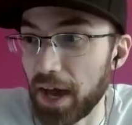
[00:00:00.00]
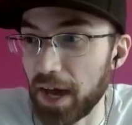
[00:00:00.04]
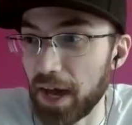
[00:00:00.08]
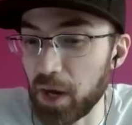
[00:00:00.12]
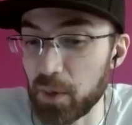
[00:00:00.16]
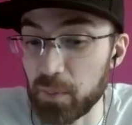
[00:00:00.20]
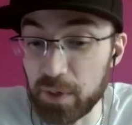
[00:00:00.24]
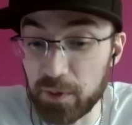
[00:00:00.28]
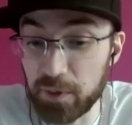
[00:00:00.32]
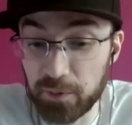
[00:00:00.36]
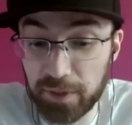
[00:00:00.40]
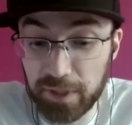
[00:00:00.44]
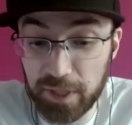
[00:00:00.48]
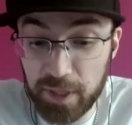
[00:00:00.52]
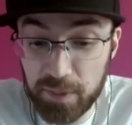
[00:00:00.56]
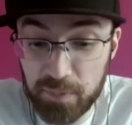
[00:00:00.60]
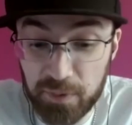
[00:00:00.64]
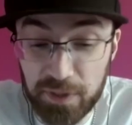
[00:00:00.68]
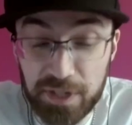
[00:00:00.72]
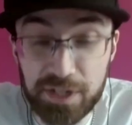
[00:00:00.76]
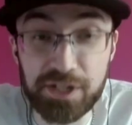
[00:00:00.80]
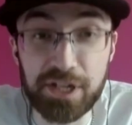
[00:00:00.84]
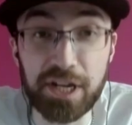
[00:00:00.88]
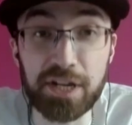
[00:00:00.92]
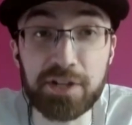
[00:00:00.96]
We really
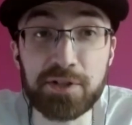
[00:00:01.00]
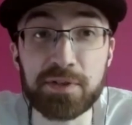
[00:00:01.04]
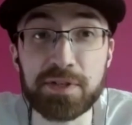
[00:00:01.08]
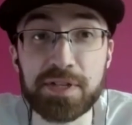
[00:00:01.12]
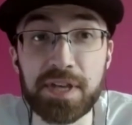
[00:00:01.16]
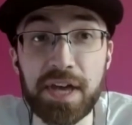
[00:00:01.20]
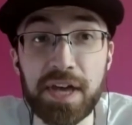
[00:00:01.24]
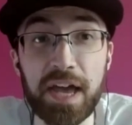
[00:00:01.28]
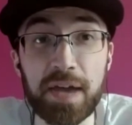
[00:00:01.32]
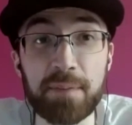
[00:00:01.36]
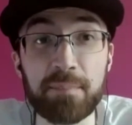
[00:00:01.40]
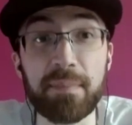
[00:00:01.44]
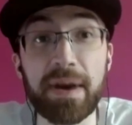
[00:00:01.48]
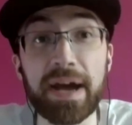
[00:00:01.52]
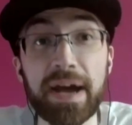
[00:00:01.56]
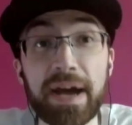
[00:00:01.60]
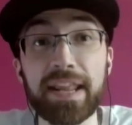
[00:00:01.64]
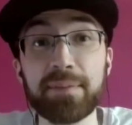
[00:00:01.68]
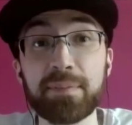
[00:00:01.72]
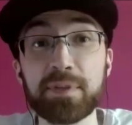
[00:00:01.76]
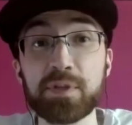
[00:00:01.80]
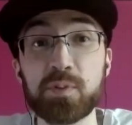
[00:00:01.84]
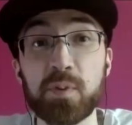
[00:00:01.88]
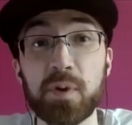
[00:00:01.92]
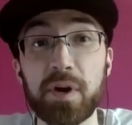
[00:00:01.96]
appreciate your time. My
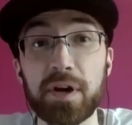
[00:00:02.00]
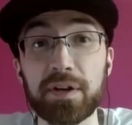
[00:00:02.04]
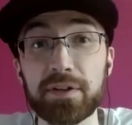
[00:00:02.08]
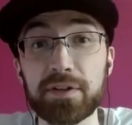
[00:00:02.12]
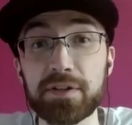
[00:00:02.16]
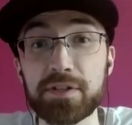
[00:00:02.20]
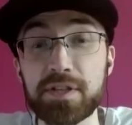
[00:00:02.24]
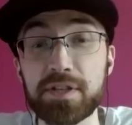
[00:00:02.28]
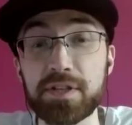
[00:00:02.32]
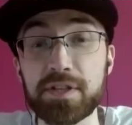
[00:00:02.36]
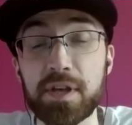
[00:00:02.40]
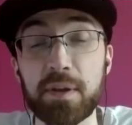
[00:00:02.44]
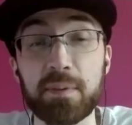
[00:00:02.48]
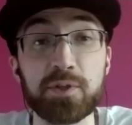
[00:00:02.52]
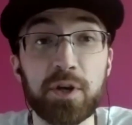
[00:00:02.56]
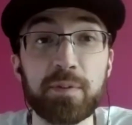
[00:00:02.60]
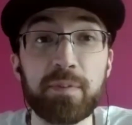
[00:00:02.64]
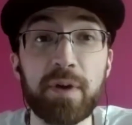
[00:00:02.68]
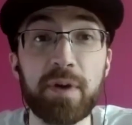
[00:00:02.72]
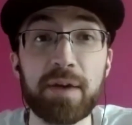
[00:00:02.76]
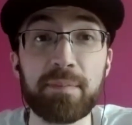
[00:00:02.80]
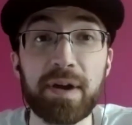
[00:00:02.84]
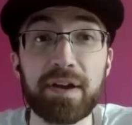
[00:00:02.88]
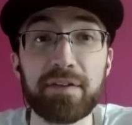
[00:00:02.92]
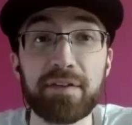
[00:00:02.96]
name is Waters. I'm joined
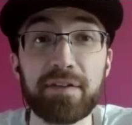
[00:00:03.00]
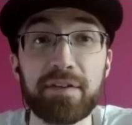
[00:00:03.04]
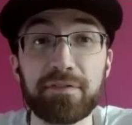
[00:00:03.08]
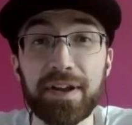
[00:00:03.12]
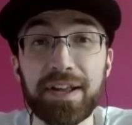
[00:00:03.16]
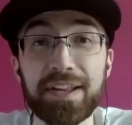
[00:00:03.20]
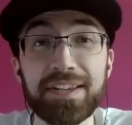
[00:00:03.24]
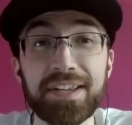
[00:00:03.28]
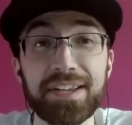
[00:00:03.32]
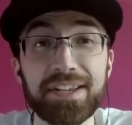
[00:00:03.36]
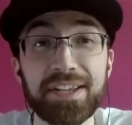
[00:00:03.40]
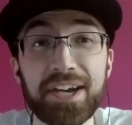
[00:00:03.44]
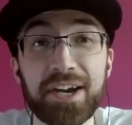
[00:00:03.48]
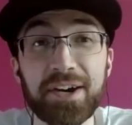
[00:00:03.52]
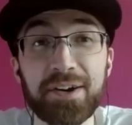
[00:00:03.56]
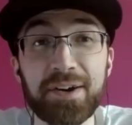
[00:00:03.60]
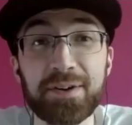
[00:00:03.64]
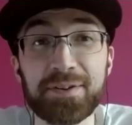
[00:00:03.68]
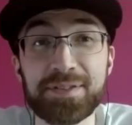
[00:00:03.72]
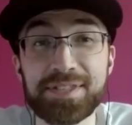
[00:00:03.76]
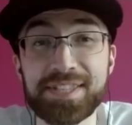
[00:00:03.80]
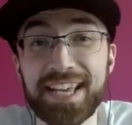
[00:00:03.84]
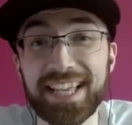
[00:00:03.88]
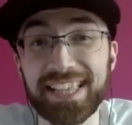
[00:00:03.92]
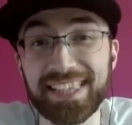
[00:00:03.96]
by my friend and
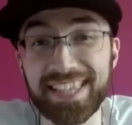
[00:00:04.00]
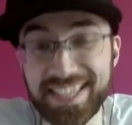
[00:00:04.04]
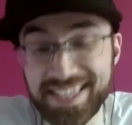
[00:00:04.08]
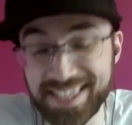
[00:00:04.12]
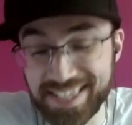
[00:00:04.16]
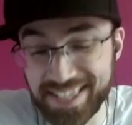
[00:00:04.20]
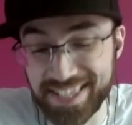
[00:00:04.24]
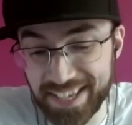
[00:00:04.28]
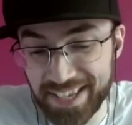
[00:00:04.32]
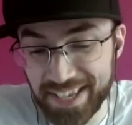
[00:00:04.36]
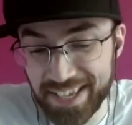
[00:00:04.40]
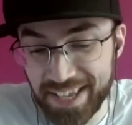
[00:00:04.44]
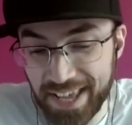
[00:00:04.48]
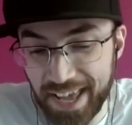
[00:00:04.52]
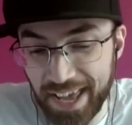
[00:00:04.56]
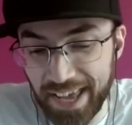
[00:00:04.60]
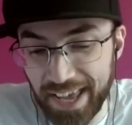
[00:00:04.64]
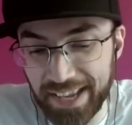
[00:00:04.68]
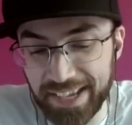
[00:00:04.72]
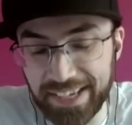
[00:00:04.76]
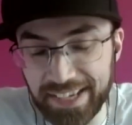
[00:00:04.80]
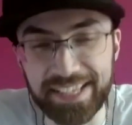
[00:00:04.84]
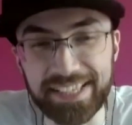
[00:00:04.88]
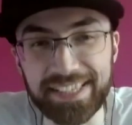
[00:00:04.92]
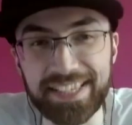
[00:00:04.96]
co-host Calista.
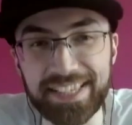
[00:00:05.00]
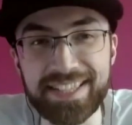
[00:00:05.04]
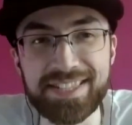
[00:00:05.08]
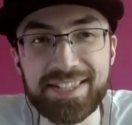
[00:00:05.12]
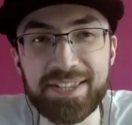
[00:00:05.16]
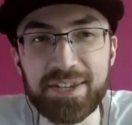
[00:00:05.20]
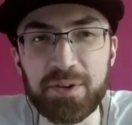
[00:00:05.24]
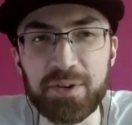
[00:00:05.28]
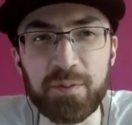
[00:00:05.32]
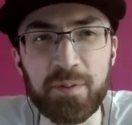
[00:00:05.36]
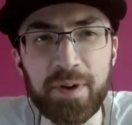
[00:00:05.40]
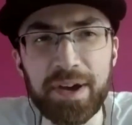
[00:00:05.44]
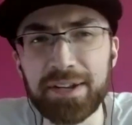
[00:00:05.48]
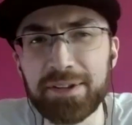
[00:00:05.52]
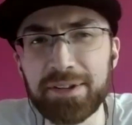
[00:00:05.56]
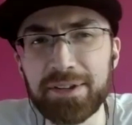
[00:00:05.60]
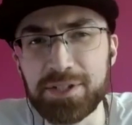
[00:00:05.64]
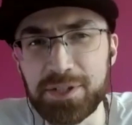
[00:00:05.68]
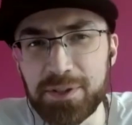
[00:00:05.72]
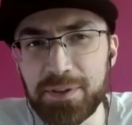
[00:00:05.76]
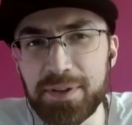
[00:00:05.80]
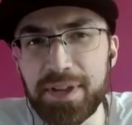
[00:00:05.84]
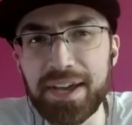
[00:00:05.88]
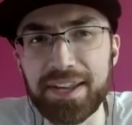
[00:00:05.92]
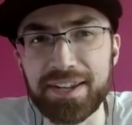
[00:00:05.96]
And Calista, why
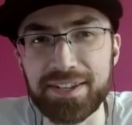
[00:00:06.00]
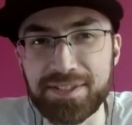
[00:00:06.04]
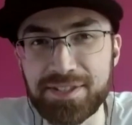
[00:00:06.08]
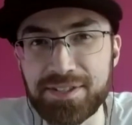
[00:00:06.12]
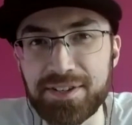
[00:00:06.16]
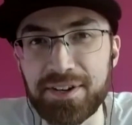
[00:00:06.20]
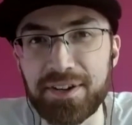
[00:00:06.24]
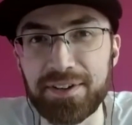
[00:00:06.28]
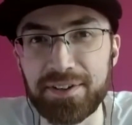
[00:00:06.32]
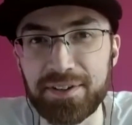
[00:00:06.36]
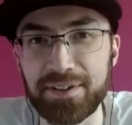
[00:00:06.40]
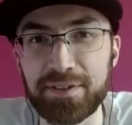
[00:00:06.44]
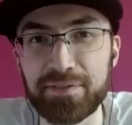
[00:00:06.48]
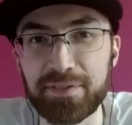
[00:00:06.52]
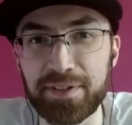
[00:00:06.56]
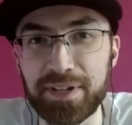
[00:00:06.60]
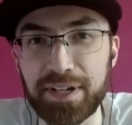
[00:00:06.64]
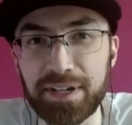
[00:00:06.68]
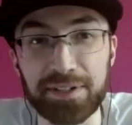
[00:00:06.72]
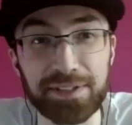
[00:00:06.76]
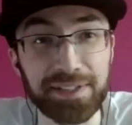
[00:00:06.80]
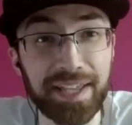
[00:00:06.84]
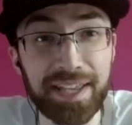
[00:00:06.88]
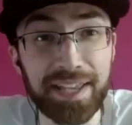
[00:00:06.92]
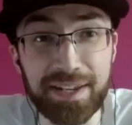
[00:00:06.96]
don't you get us started over
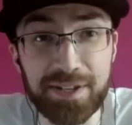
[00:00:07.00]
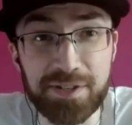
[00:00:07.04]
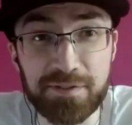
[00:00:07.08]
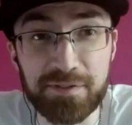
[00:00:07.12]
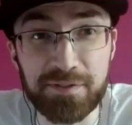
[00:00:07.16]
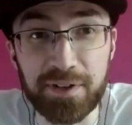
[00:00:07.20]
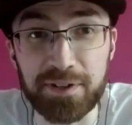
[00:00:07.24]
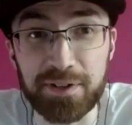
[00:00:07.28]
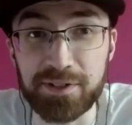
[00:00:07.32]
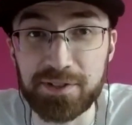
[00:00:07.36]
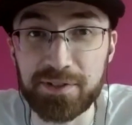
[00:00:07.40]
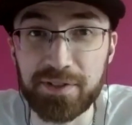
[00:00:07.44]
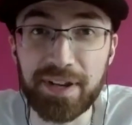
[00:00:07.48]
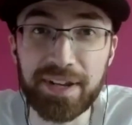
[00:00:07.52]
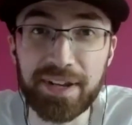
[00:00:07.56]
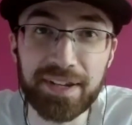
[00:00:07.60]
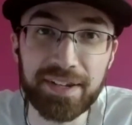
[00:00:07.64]
here? Ladies first, right?